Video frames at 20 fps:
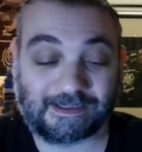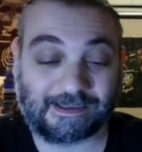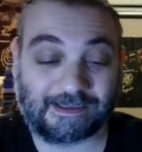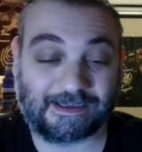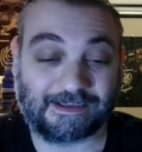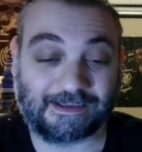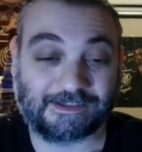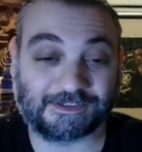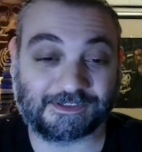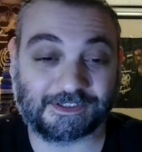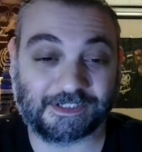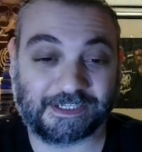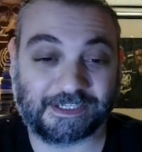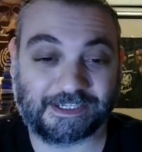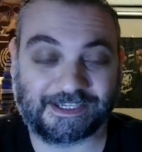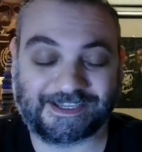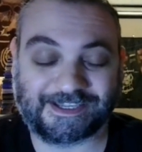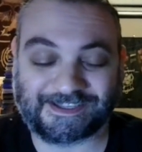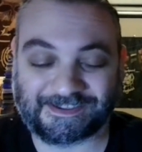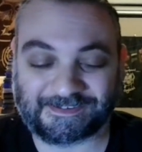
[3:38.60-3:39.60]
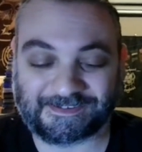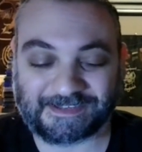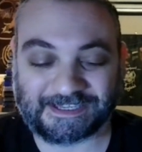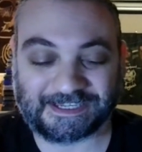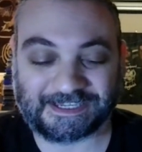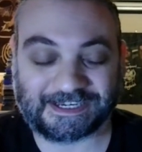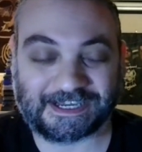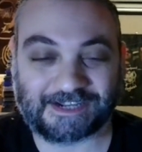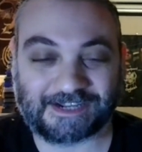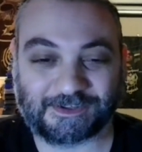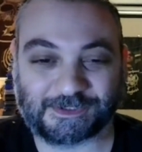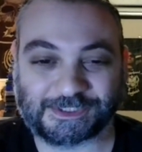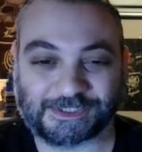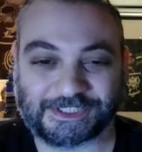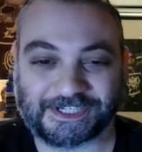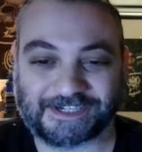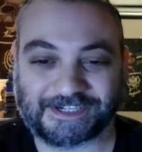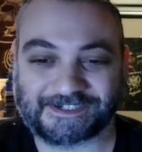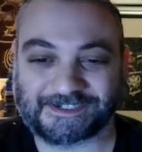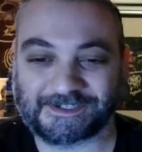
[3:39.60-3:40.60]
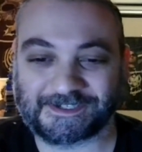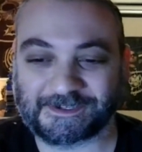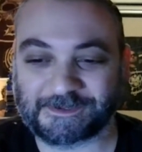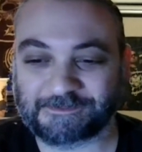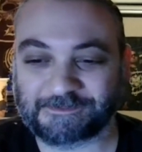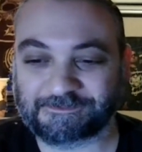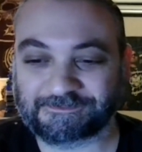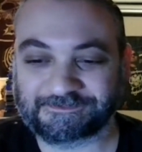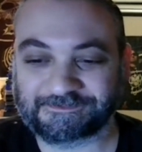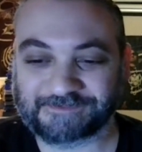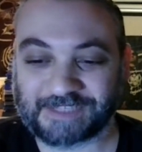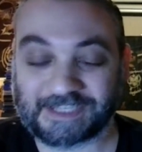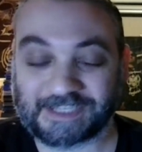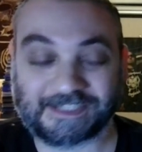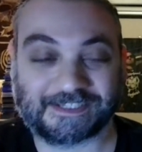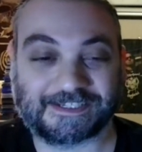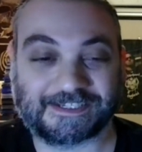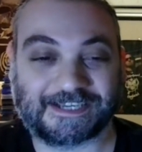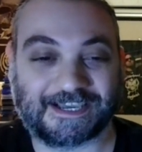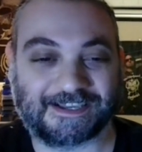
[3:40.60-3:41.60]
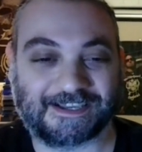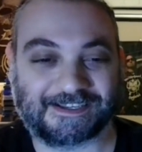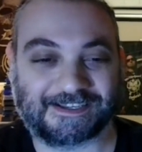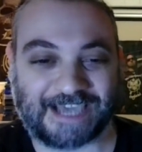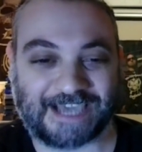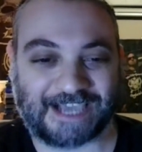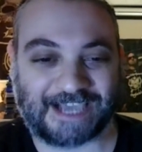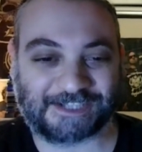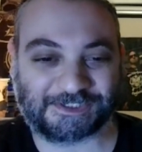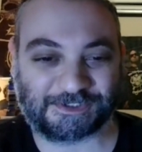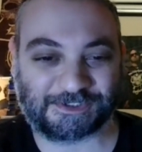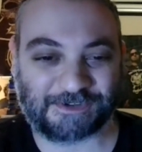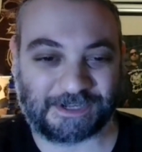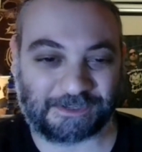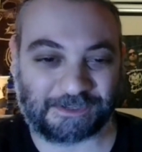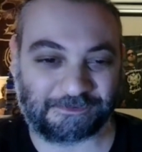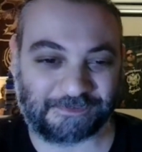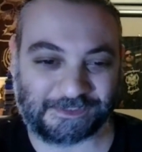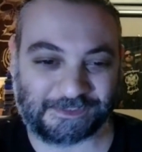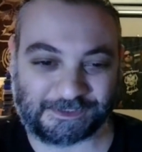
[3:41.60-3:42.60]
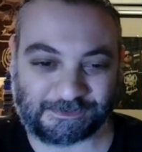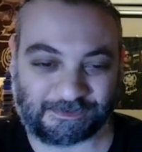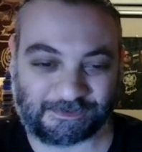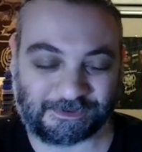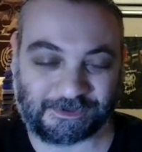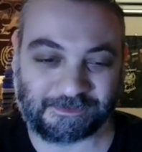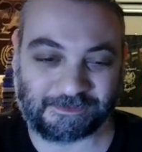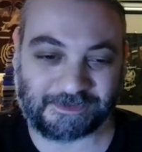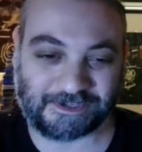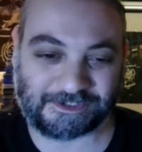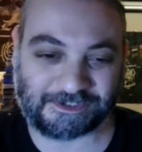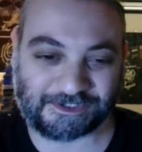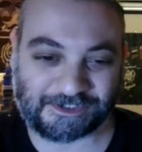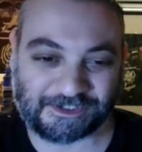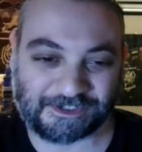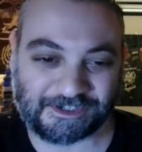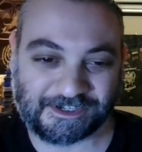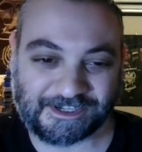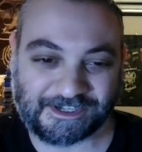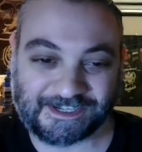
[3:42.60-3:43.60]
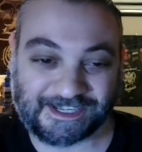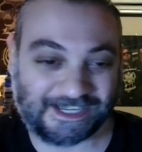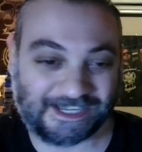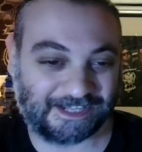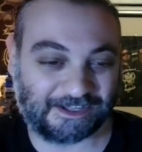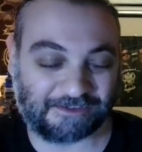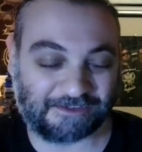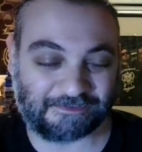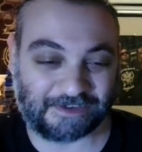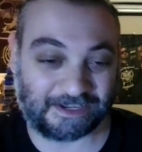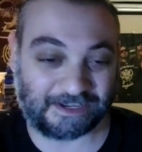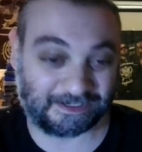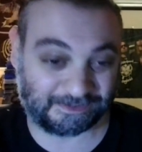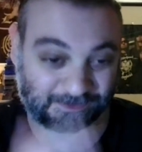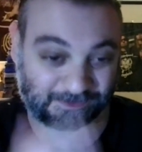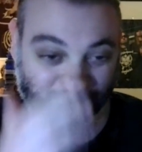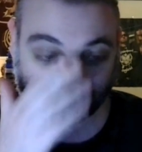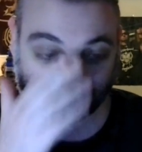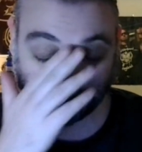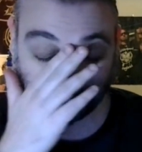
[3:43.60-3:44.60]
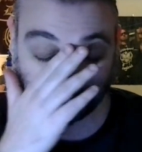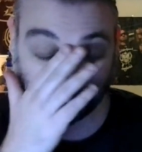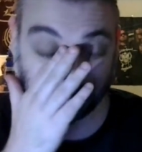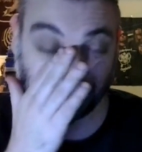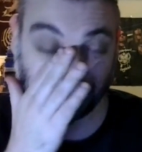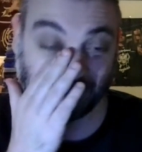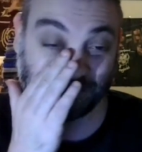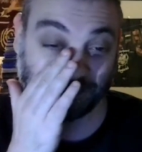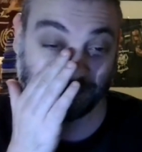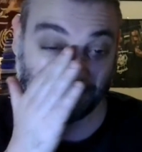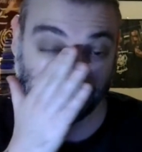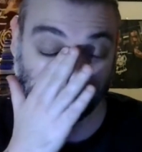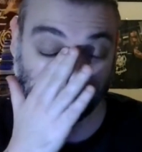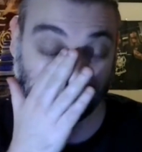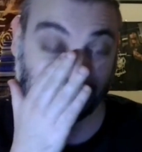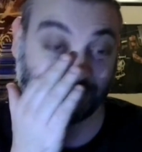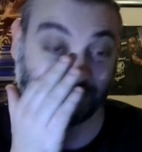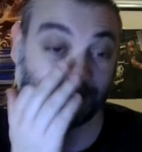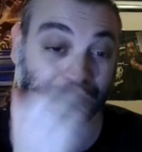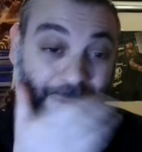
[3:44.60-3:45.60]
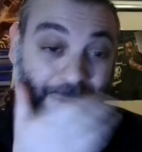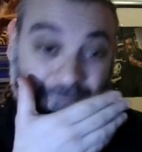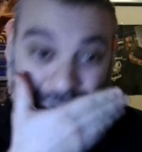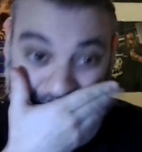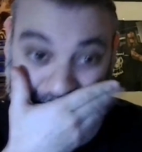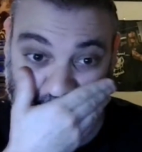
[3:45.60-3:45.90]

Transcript: He kind of looks like Gangster Elvis, pretty much. And I love that, that's cool. I